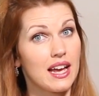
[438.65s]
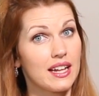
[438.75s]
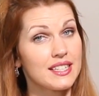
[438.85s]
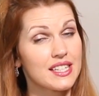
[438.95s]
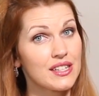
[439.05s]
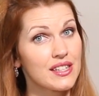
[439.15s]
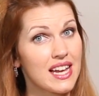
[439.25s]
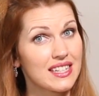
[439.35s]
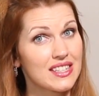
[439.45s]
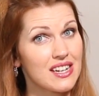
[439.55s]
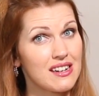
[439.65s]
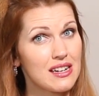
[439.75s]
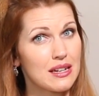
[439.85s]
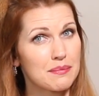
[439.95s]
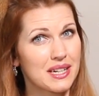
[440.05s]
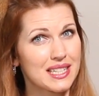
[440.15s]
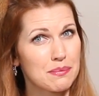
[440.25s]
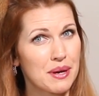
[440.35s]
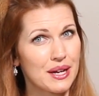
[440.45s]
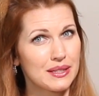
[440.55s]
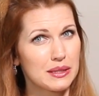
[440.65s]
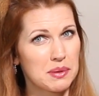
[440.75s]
Until next time, I suppose,